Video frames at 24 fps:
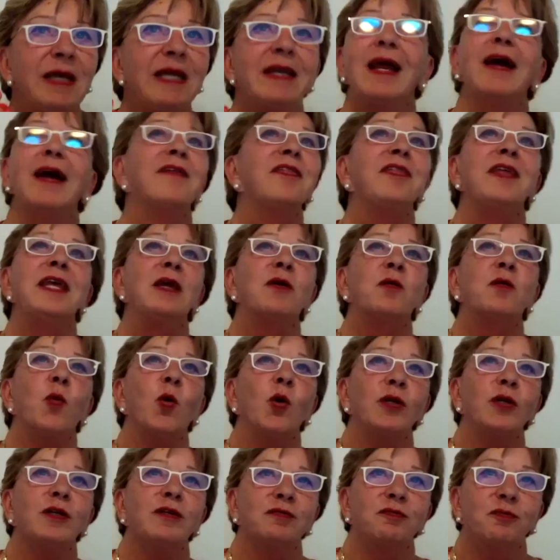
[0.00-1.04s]
I think
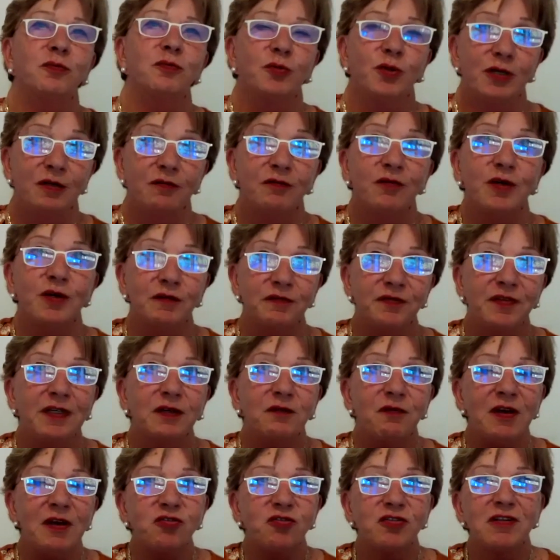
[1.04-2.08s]
one of the
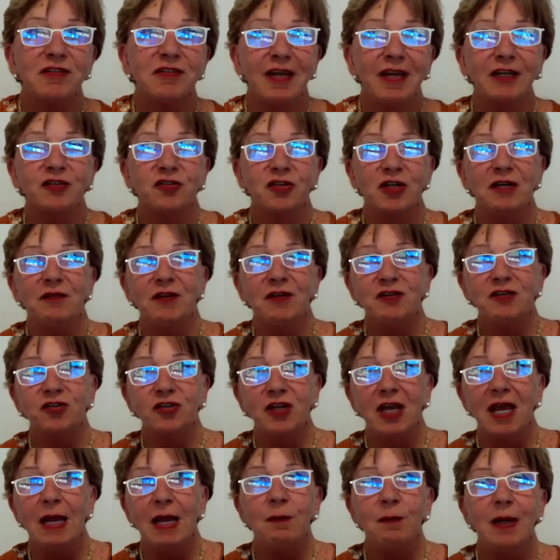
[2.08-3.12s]
questions actually which
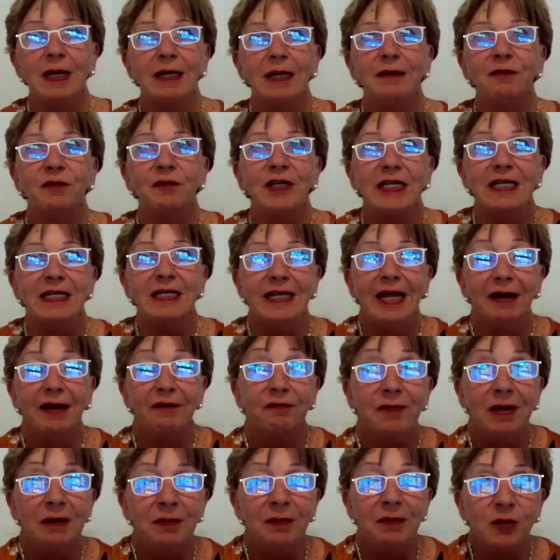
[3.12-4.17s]
came, and we didn't
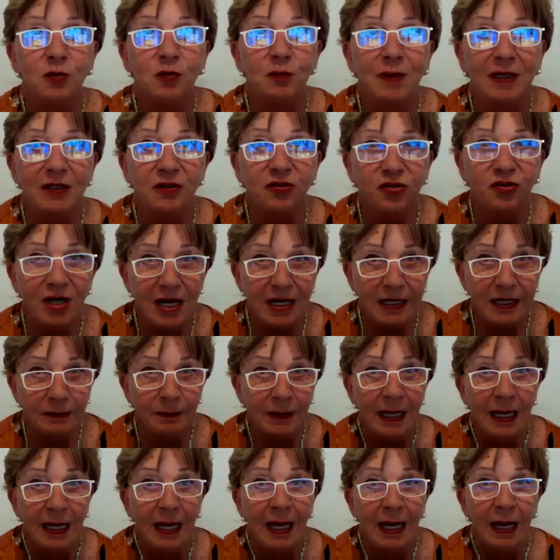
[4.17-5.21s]
have maybe too much time,
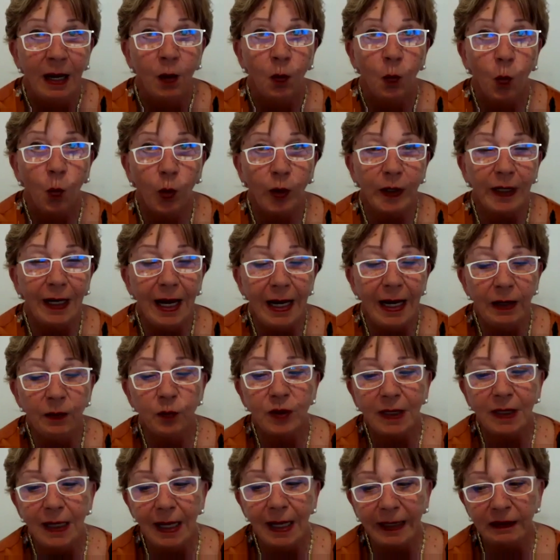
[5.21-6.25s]
what I
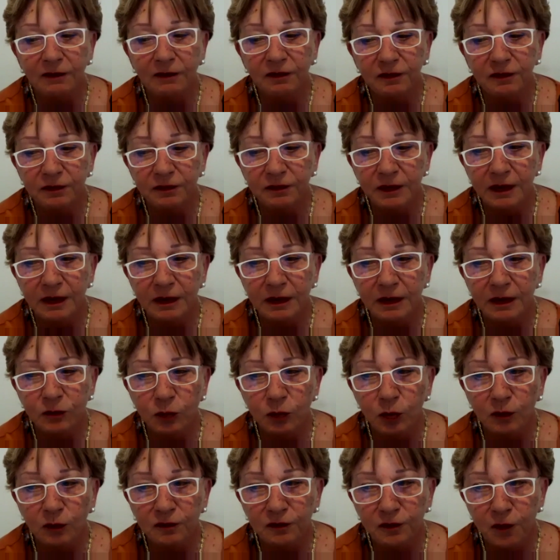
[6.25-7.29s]
would like to
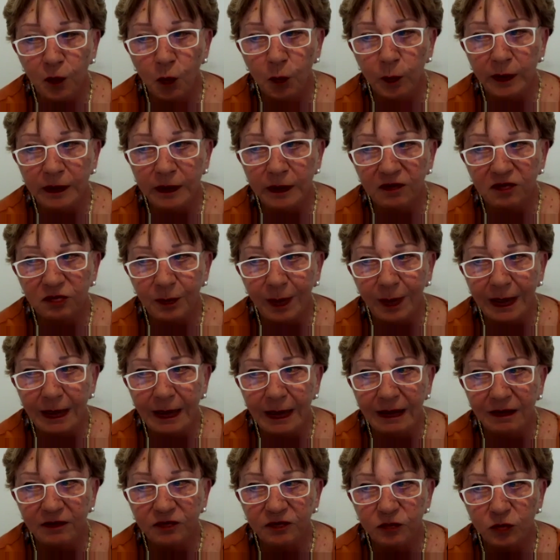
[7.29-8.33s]
look forward as well
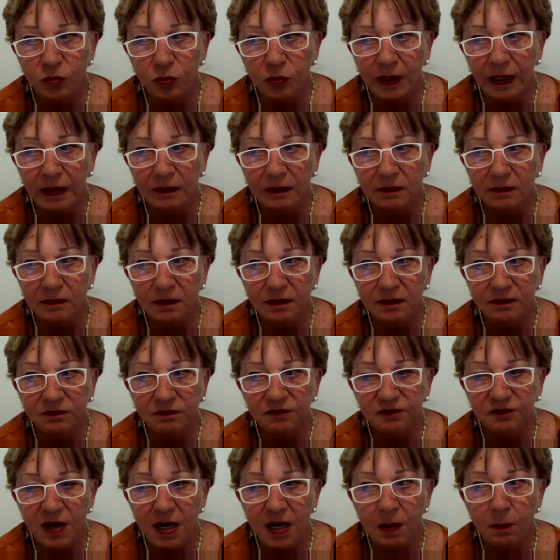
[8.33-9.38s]
is to get
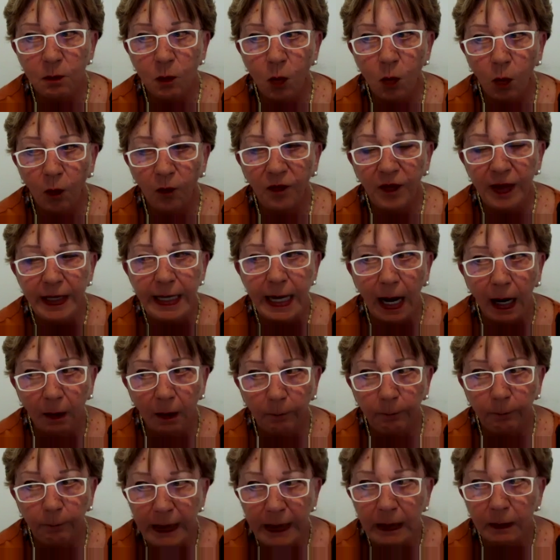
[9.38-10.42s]
far more the young
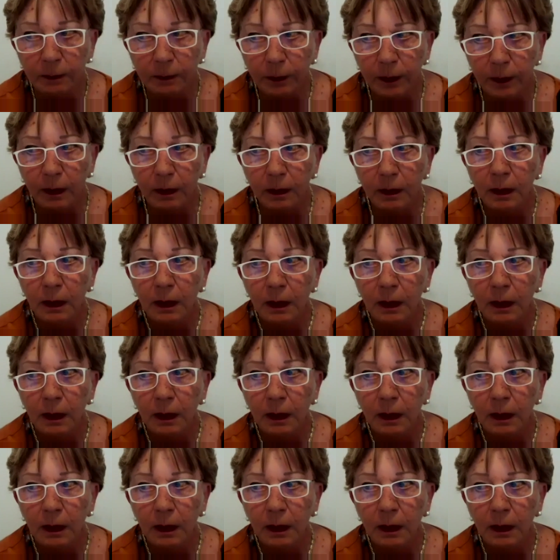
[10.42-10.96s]
people,